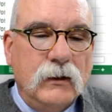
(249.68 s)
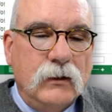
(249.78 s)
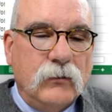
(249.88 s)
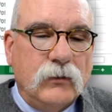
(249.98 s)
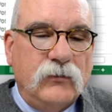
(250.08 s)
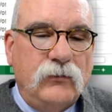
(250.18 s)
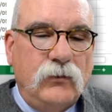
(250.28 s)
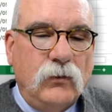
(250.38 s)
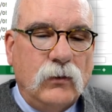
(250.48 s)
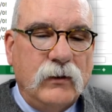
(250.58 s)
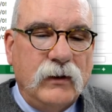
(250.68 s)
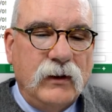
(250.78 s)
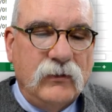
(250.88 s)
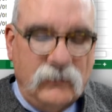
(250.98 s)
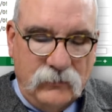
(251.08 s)
We're going to store
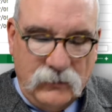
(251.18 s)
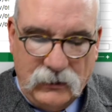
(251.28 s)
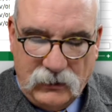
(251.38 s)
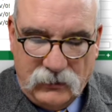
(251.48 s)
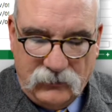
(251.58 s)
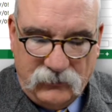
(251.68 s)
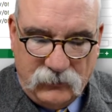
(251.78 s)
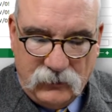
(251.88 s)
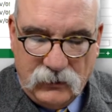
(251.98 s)
this as